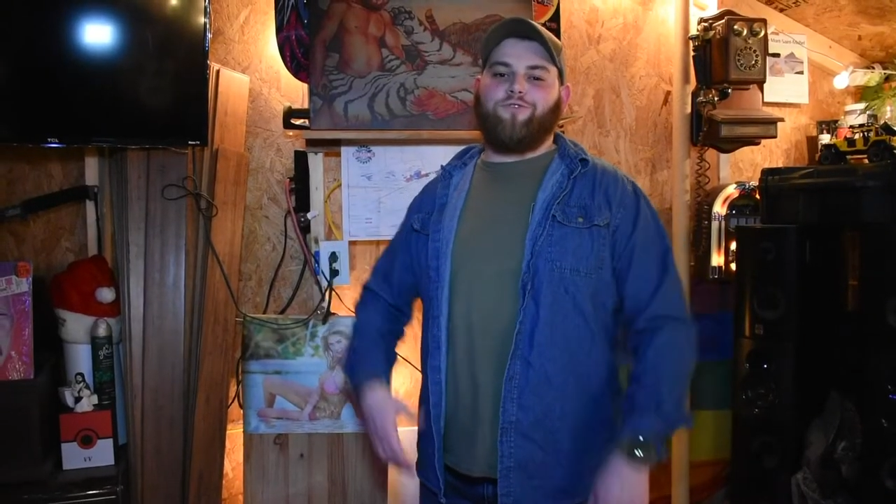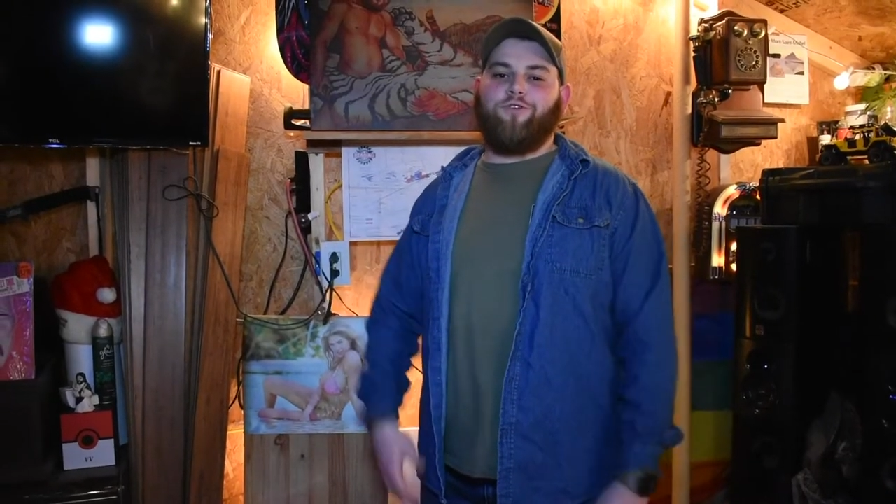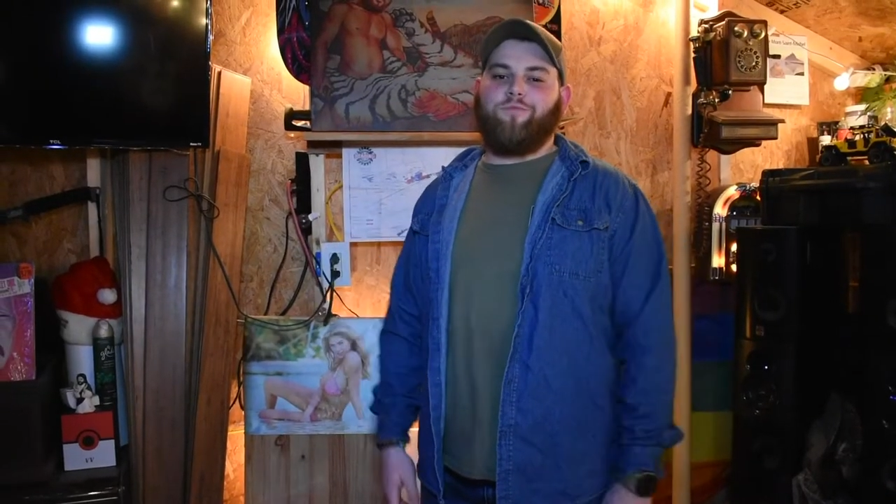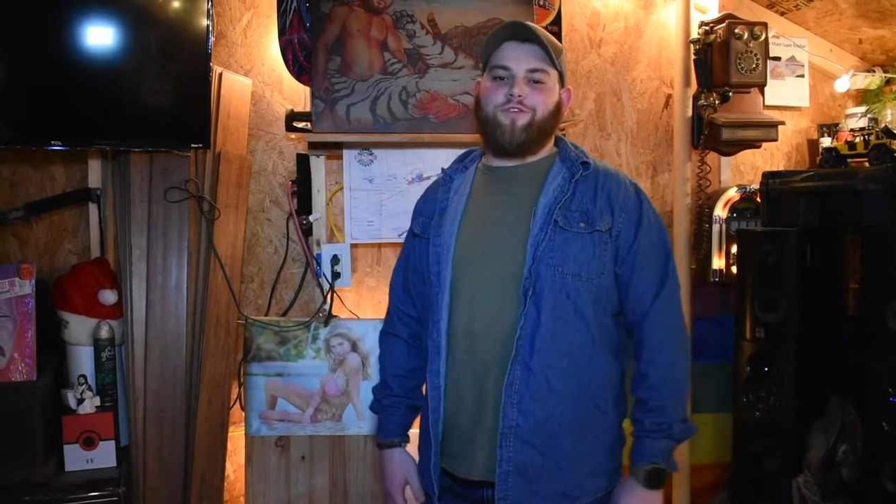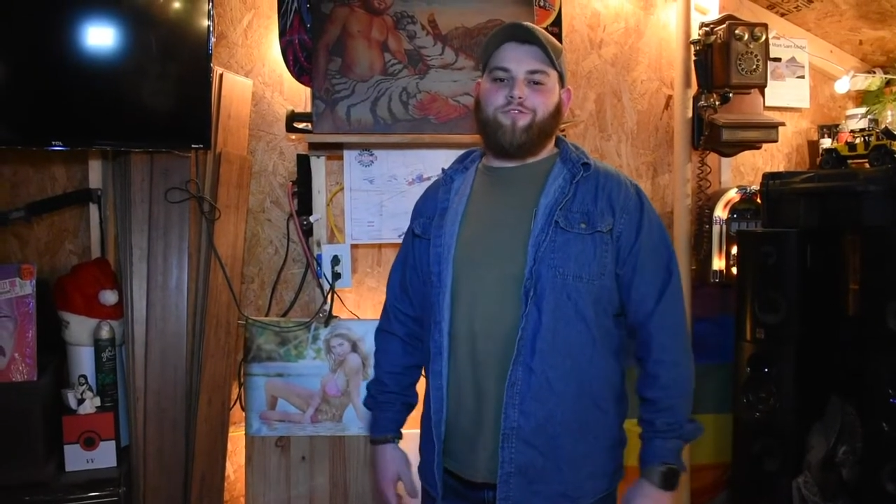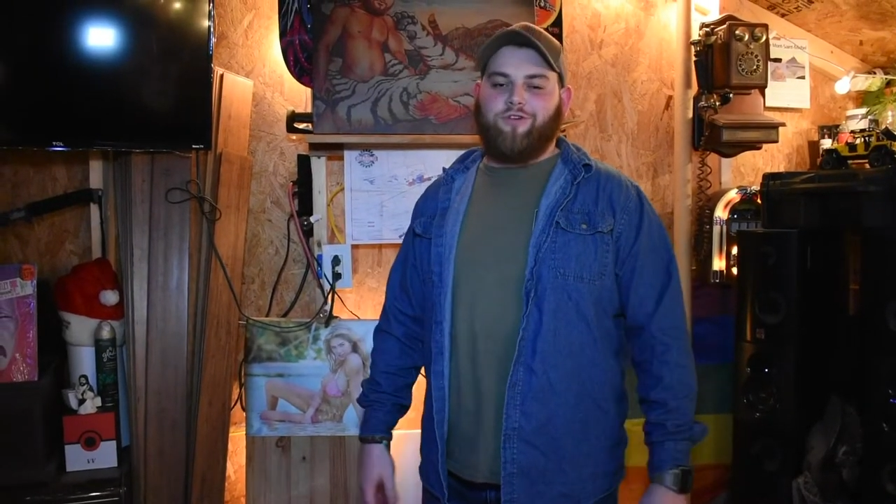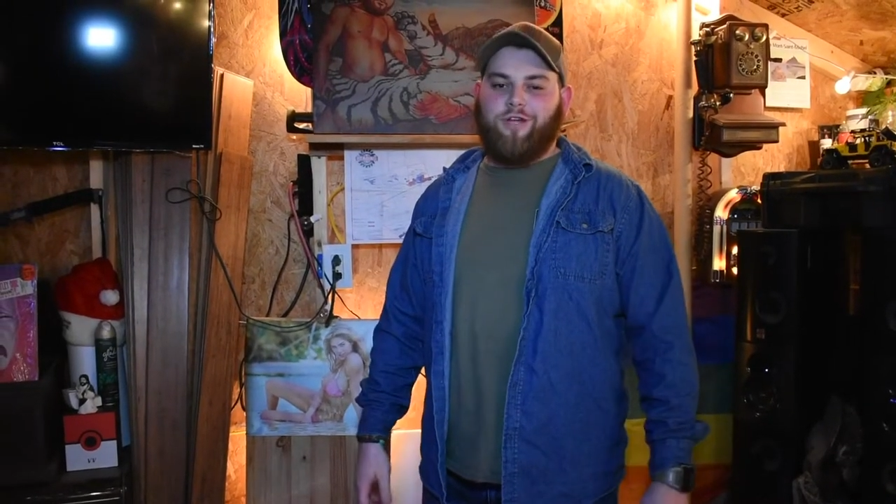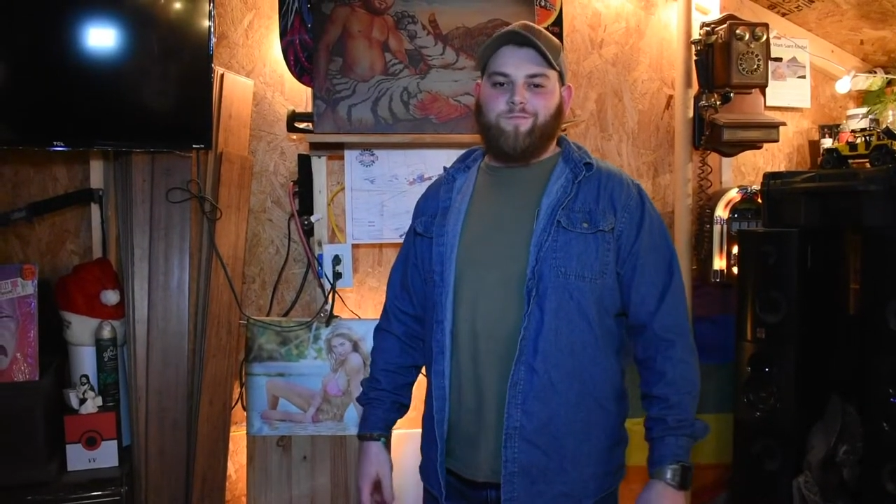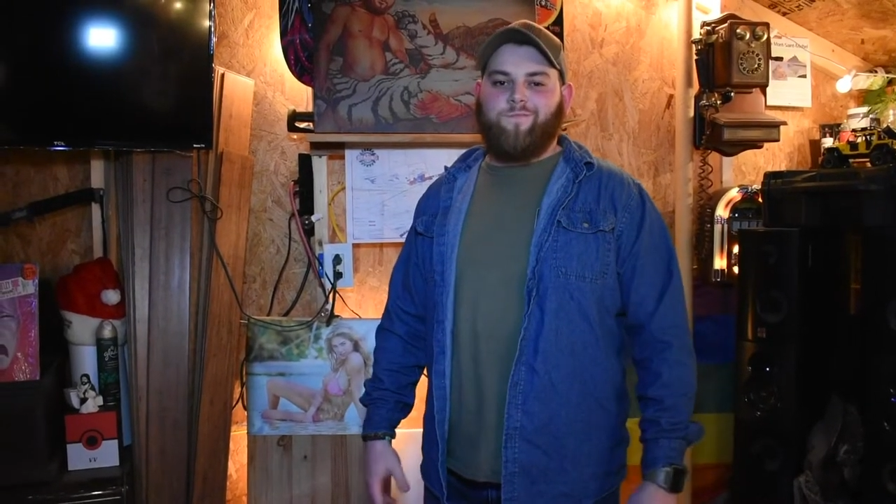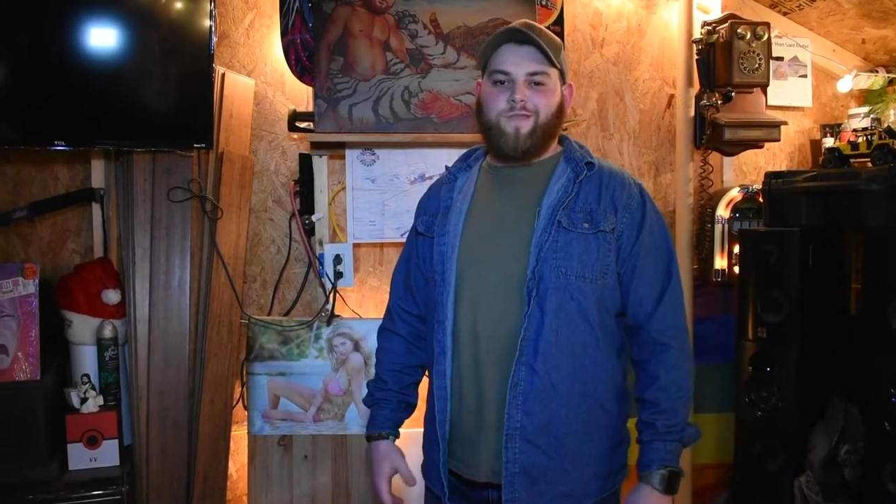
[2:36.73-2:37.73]
room of the
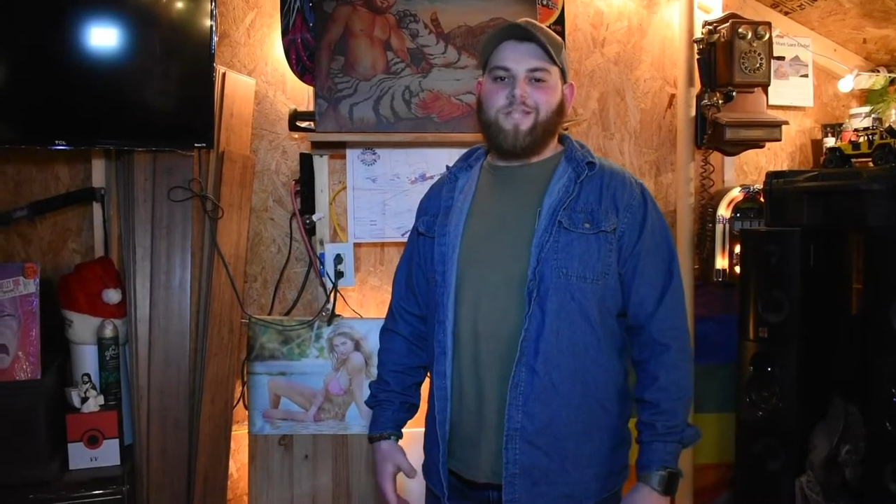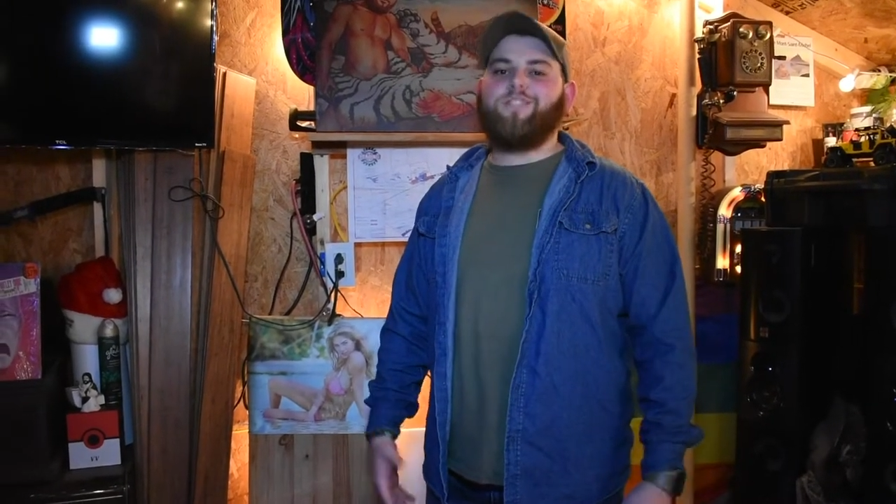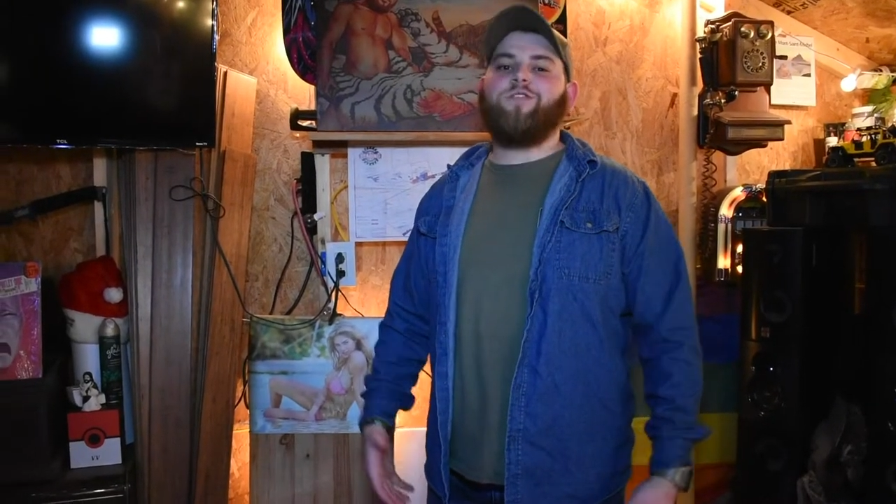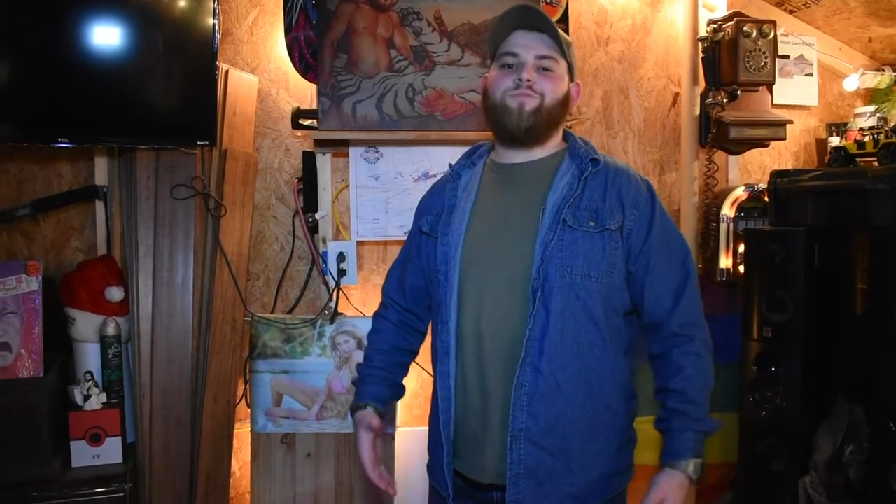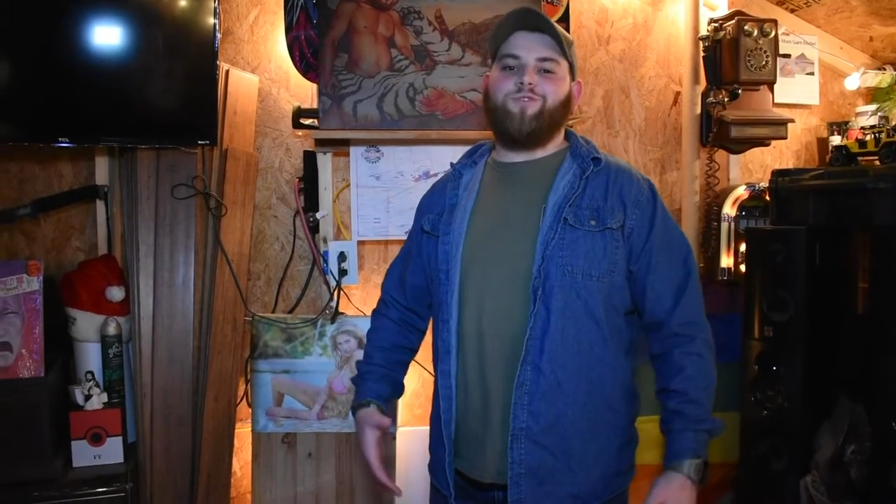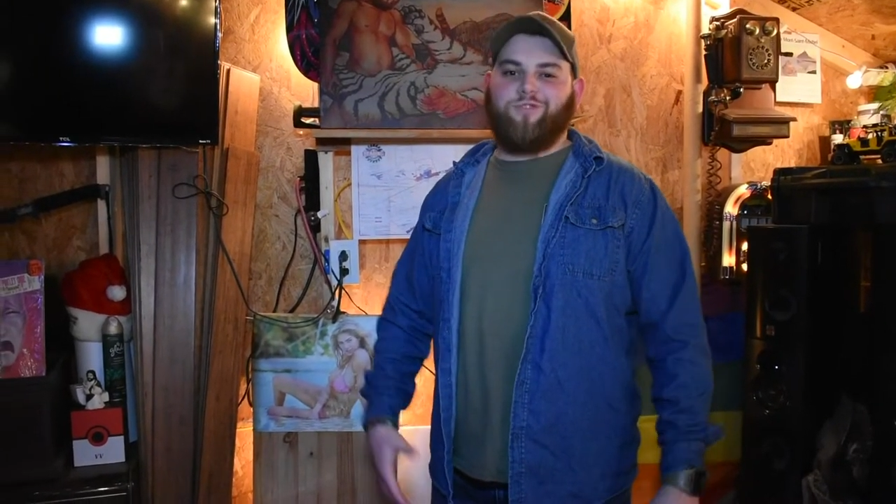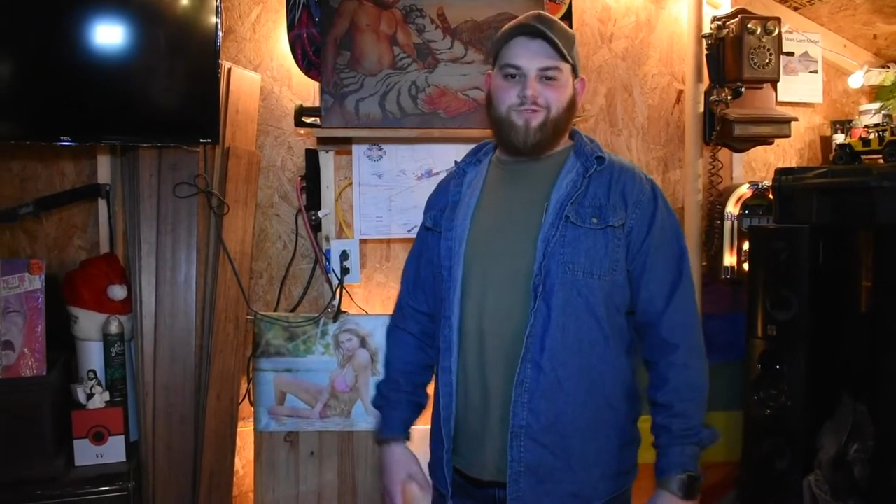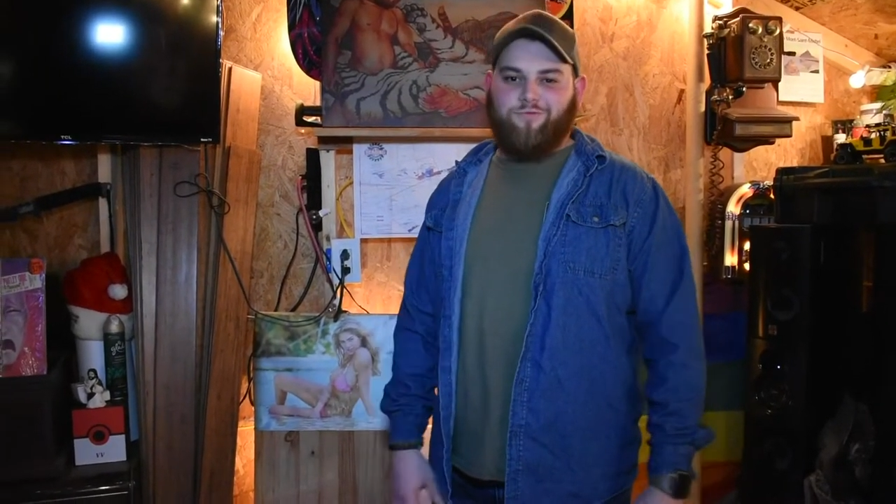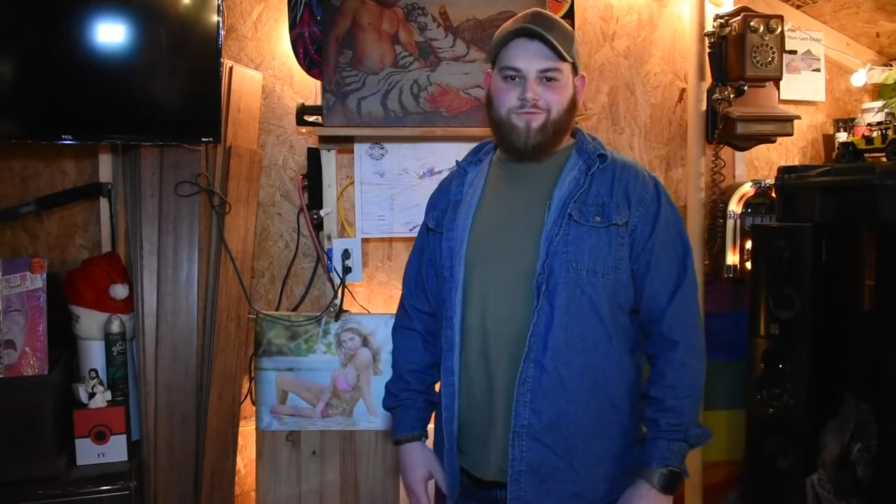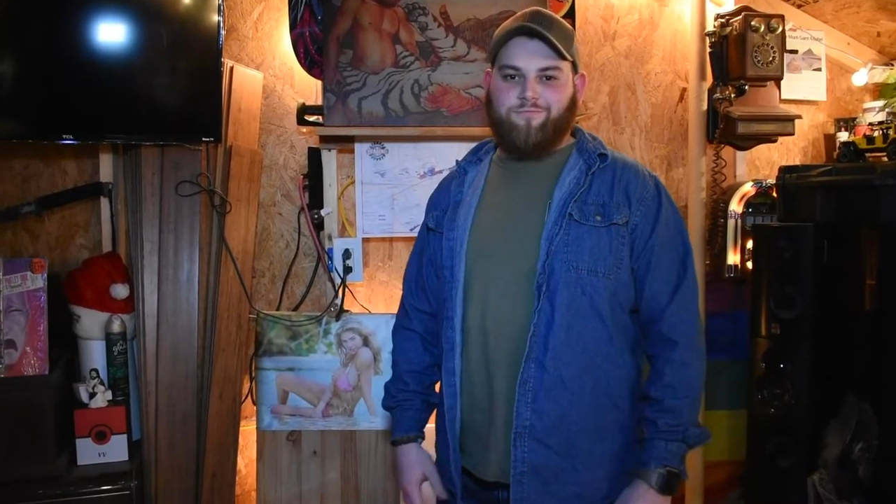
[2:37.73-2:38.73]
crib. It's the
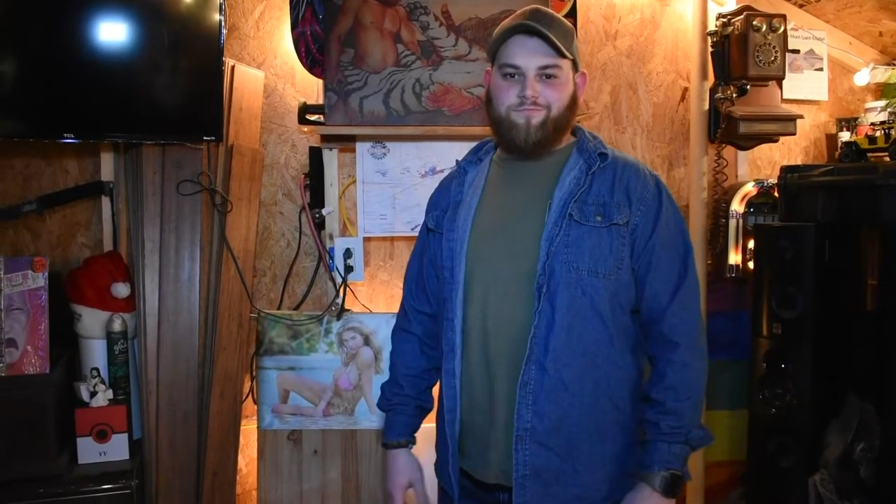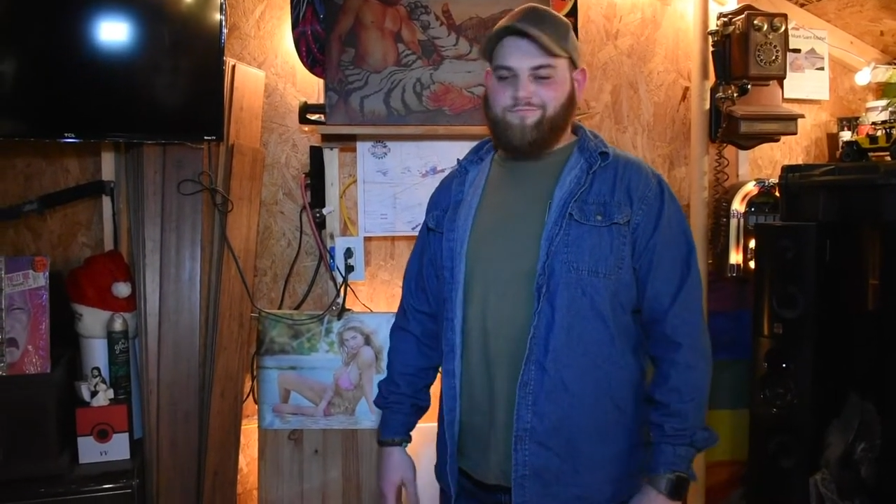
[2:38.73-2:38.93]
music room.